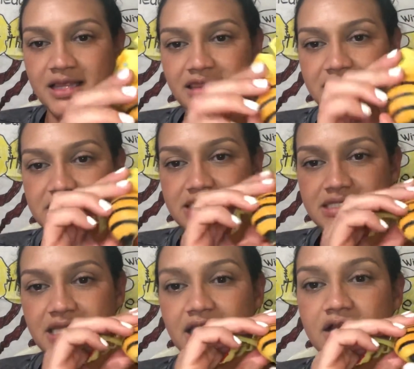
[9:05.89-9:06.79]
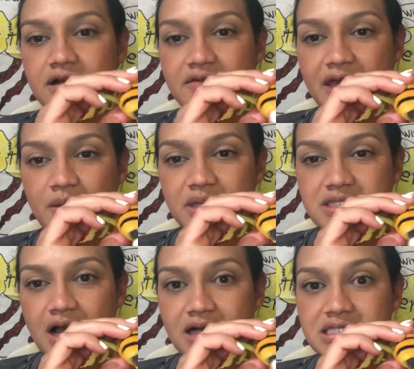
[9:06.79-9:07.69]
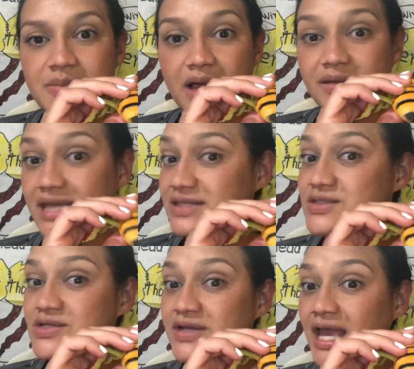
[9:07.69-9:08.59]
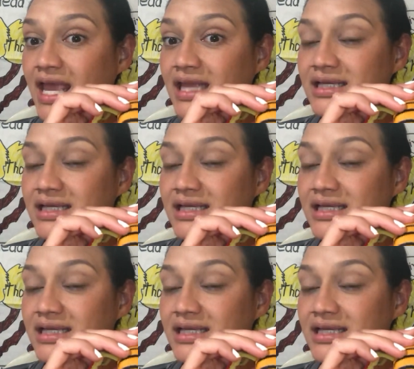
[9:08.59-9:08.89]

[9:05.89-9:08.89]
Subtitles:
The stinger that we talked about yesterday.